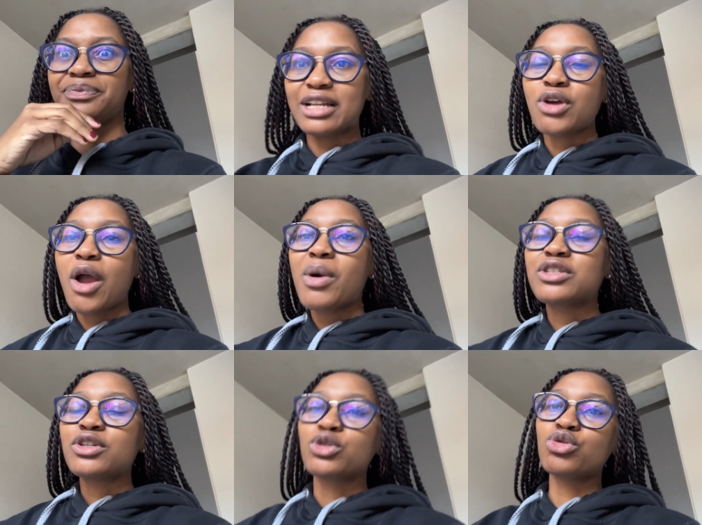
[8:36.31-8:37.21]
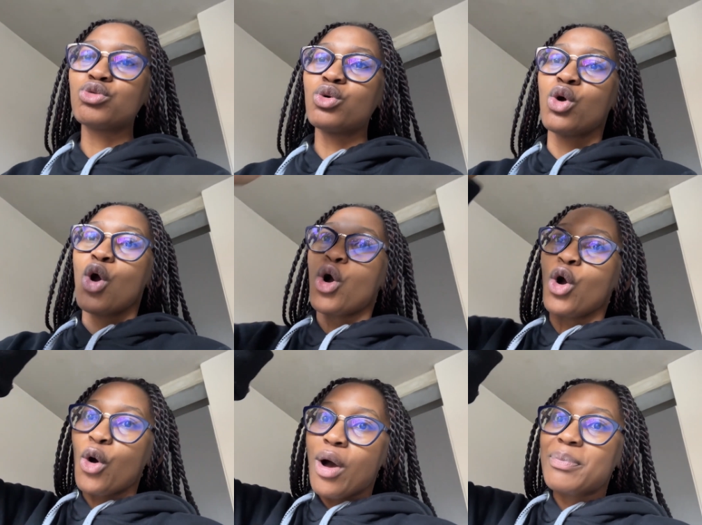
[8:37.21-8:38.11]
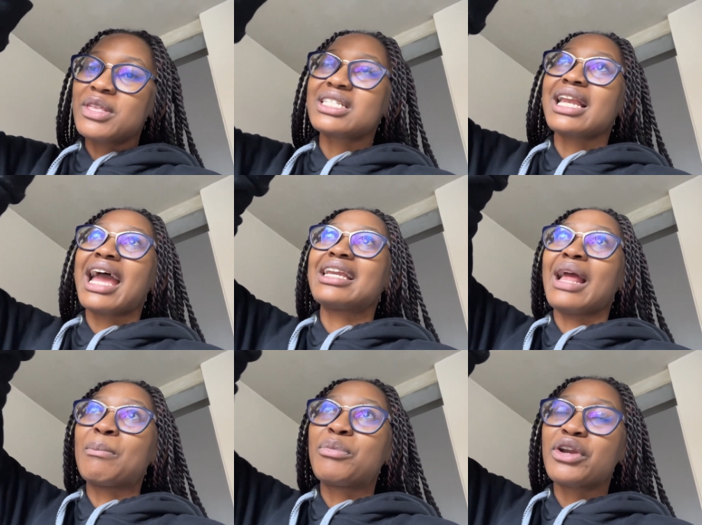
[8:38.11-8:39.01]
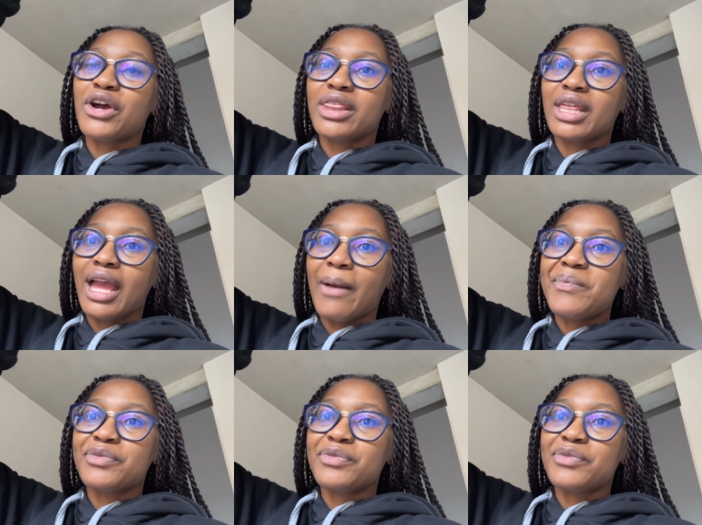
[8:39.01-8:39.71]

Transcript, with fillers: So I wanted to go up the slide and put her there